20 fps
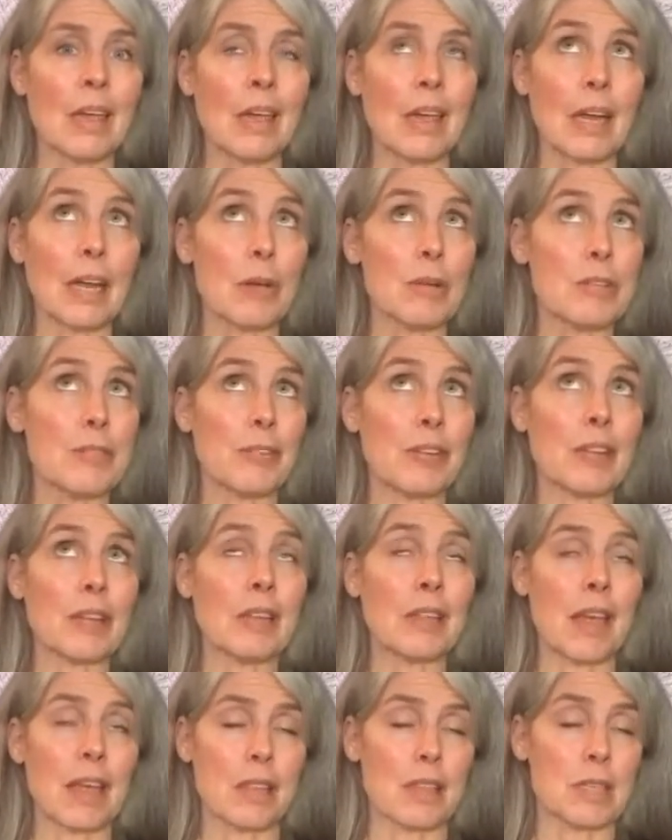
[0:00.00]
And I was
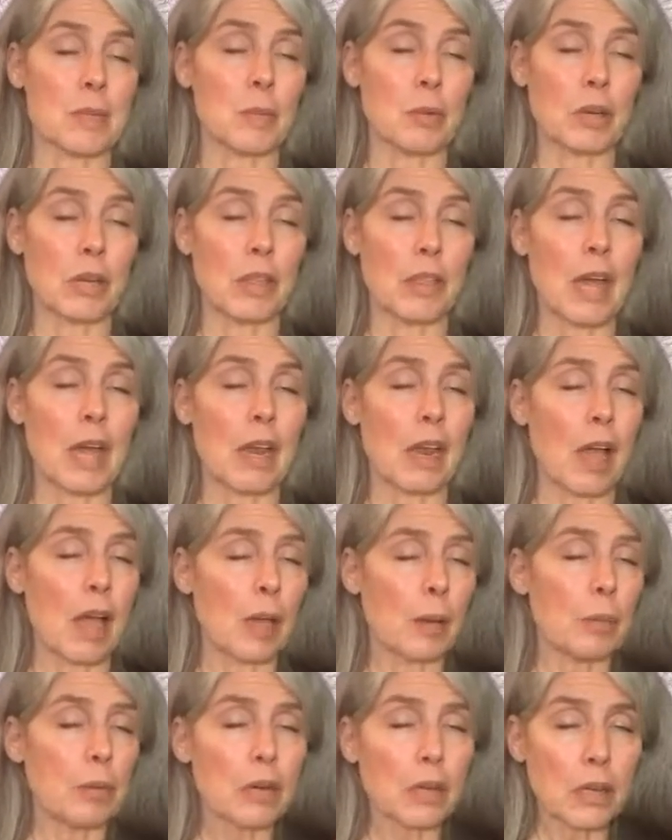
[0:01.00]
feeling that this morning, that
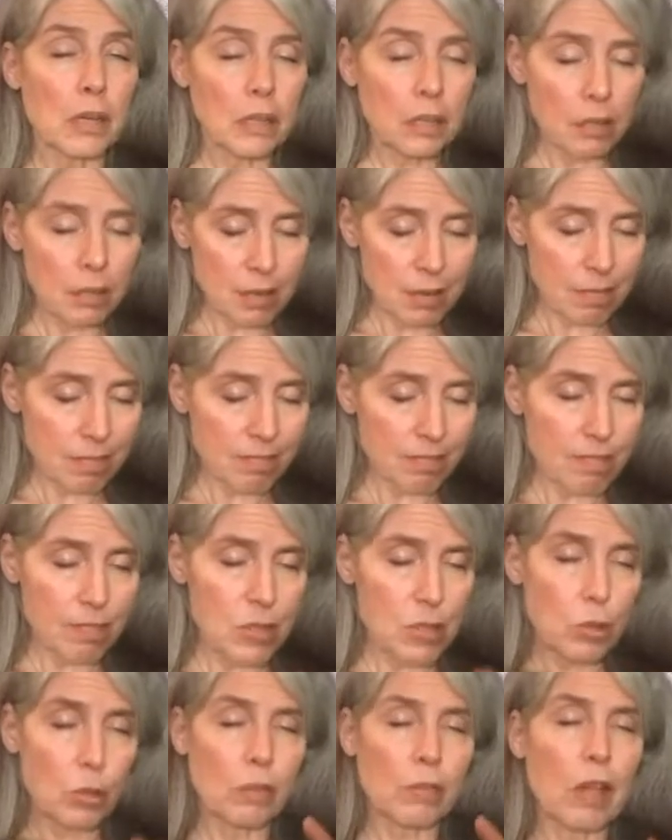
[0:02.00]

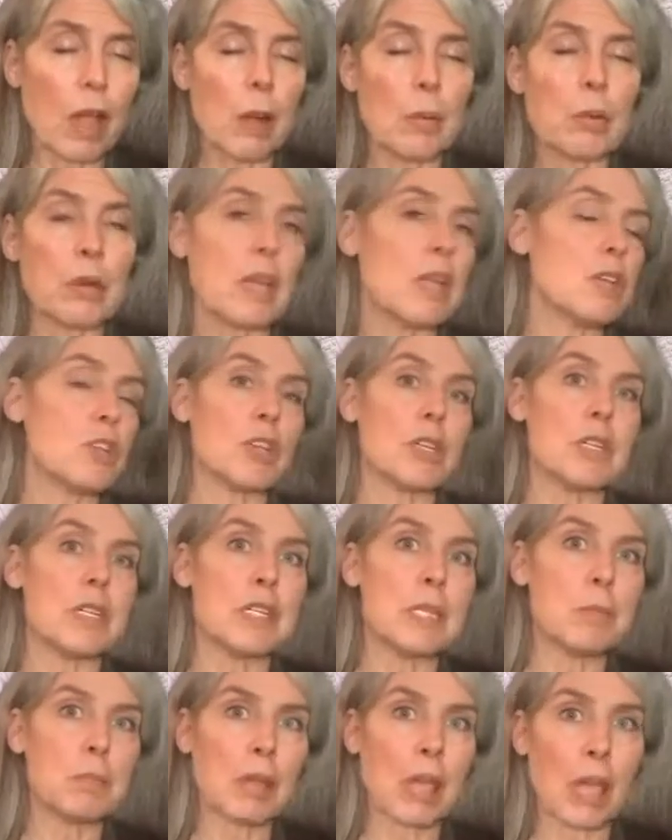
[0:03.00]
sort of hibernation,
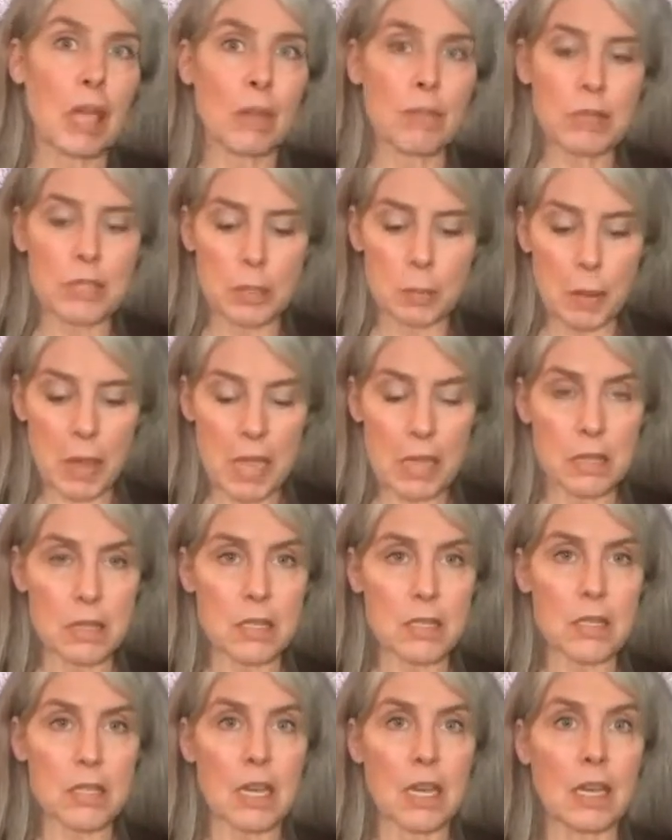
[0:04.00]
deep cave
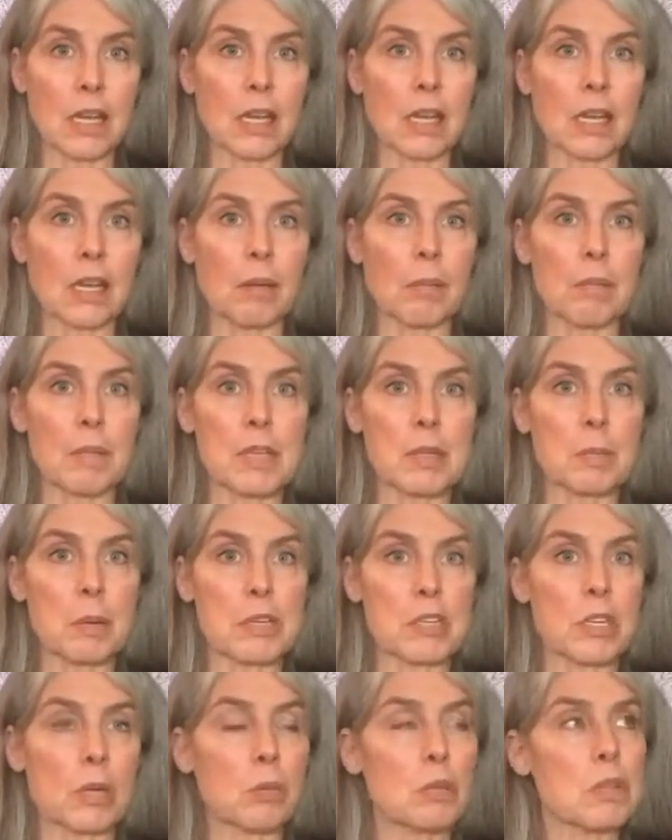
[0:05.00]
space,
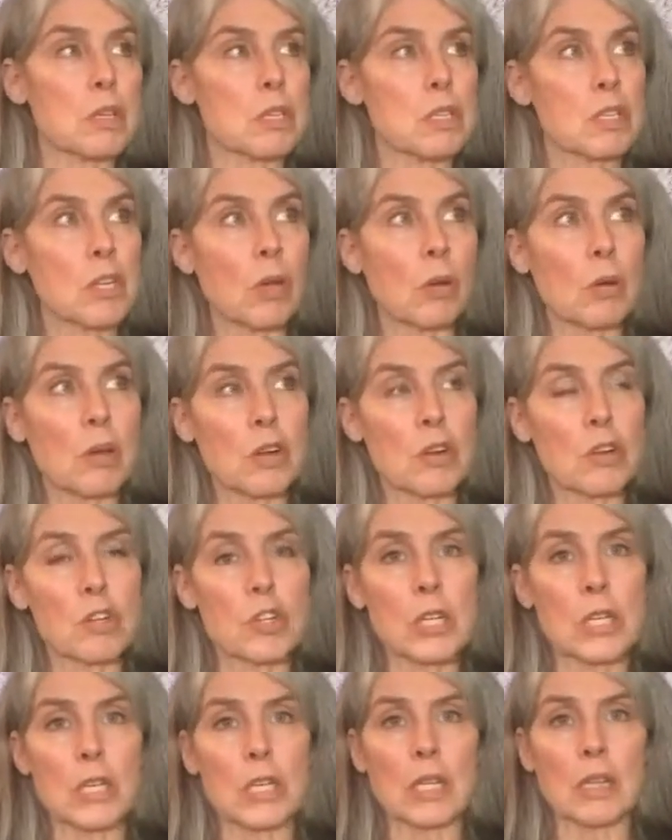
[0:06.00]
especially with the snow
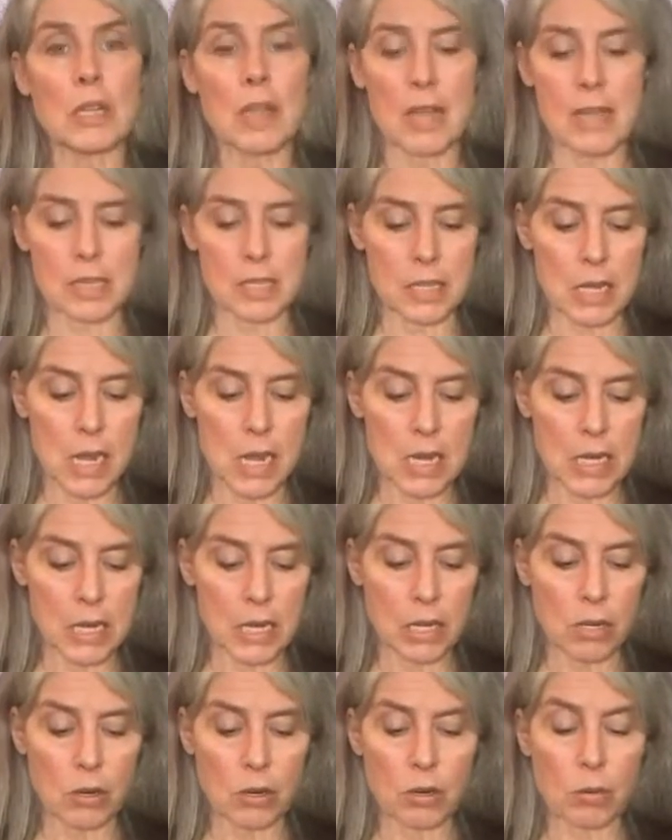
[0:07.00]
energy last night
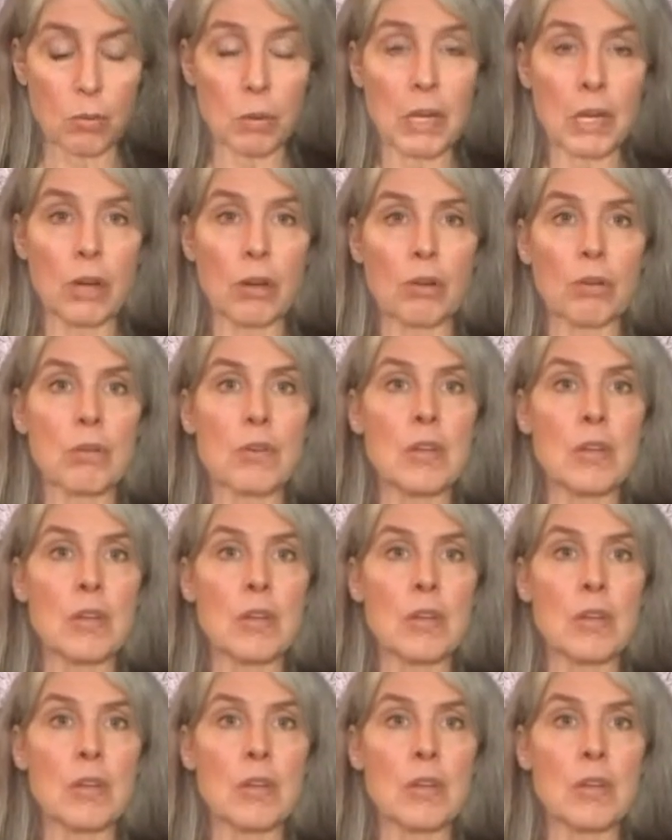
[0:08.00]
here in Reno,